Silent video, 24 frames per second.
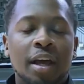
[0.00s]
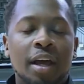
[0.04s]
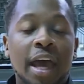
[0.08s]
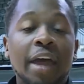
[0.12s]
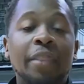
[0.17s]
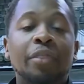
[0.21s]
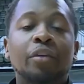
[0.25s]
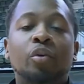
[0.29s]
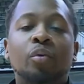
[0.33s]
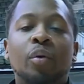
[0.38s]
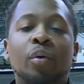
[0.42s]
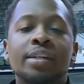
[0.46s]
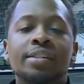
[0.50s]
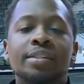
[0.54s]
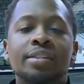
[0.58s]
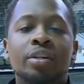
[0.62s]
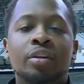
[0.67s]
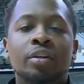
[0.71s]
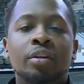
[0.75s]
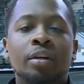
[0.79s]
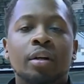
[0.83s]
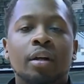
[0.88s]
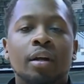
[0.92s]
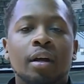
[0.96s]
At the Kress
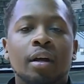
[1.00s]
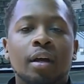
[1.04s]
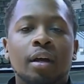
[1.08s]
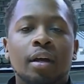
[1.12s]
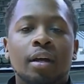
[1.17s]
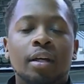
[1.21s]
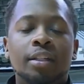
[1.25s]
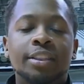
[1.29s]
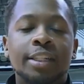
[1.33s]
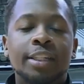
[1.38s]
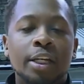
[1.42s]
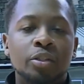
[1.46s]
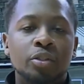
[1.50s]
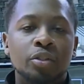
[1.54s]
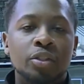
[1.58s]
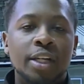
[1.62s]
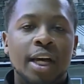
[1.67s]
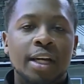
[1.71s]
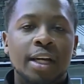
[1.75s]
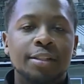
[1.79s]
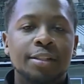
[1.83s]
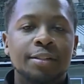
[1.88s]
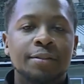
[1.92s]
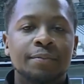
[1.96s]
Center, Chancellor
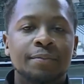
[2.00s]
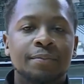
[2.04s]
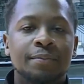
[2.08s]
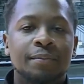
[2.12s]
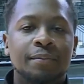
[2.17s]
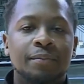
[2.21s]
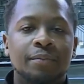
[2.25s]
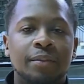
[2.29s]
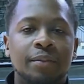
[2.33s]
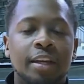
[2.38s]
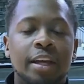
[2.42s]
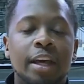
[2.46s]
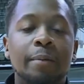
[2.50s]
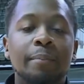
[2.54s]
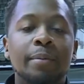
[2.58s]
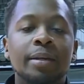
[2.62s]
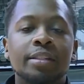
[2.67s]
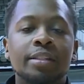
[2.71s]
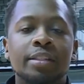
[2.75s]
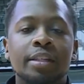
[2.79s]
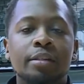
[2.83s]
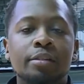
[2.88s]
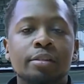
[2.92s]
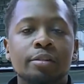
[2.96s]
Johnson,
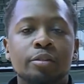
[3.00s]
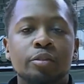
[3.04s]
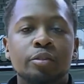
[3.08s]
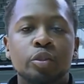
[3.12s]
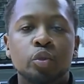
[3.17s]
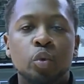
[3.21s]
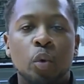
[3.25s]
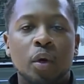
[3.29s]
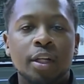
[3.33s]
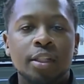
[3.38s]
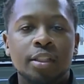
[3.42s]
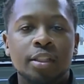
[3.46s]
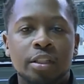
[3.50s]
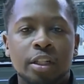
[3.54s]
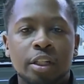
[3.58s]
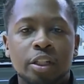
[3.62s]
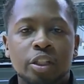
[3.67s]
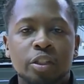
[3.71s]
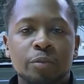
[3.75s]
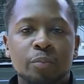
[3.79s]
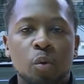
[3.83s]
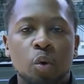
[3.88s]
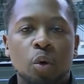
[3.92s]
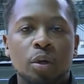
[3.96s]
NBC 26
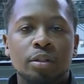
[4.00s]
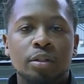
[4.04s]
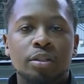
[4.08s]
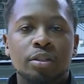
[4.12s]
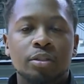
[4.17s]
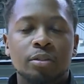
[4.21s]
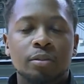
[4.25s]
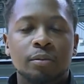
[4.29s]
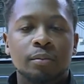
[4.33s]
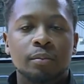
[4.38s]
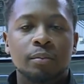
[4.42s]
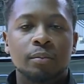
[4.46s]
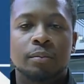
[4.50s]
Sports.